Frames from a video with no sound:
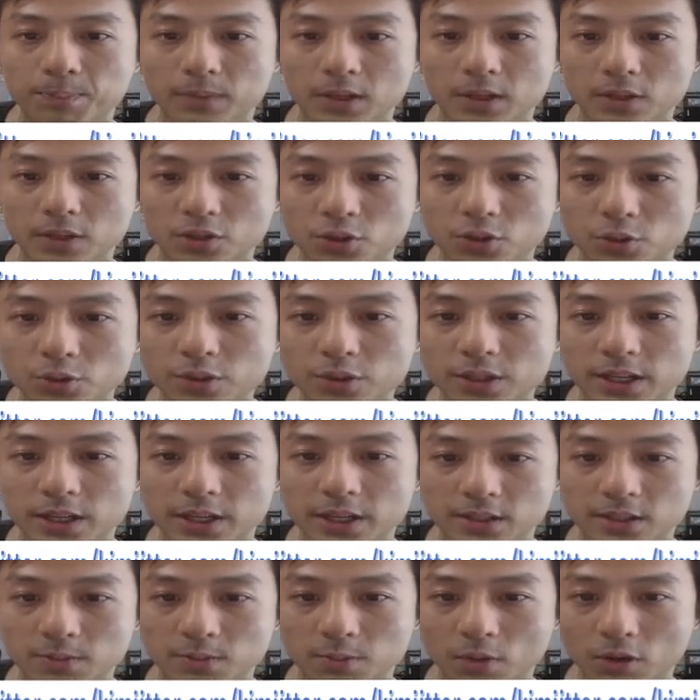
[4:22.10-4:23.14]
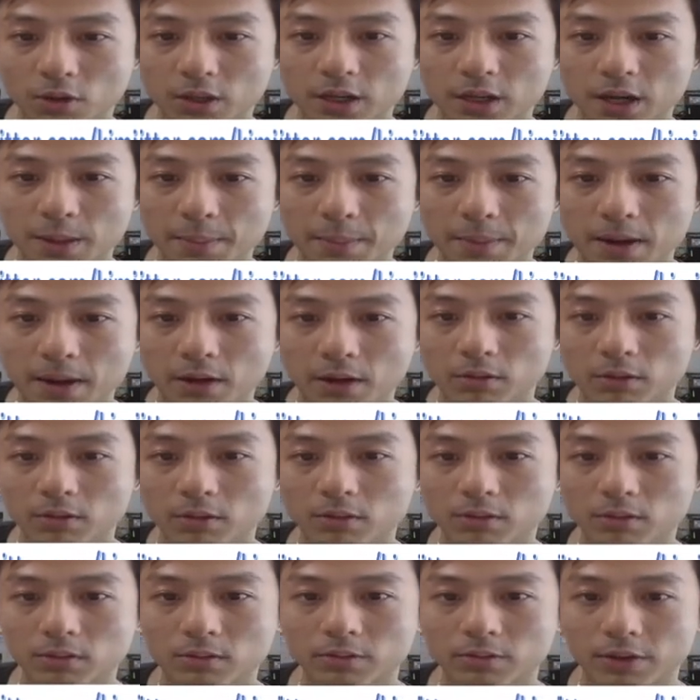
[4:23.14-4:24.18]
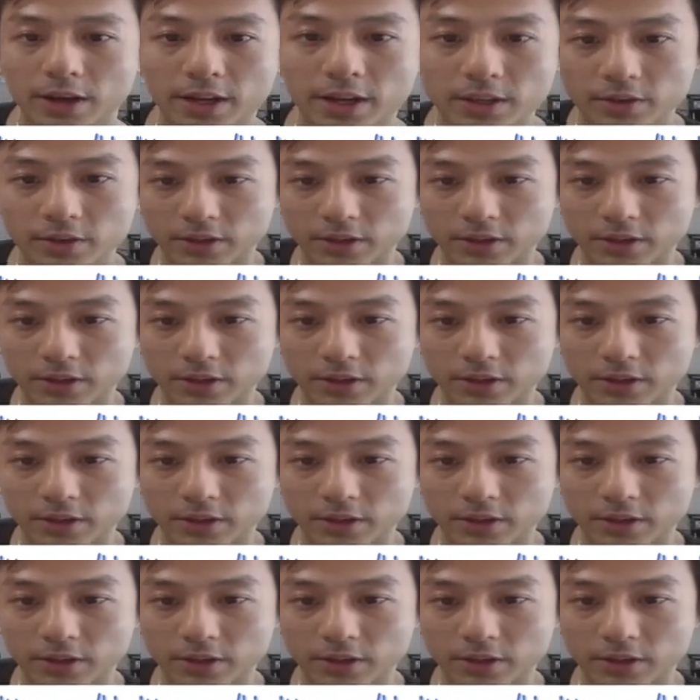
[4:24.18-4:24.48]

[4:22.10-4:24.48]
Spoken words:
choose a smaller amount, right?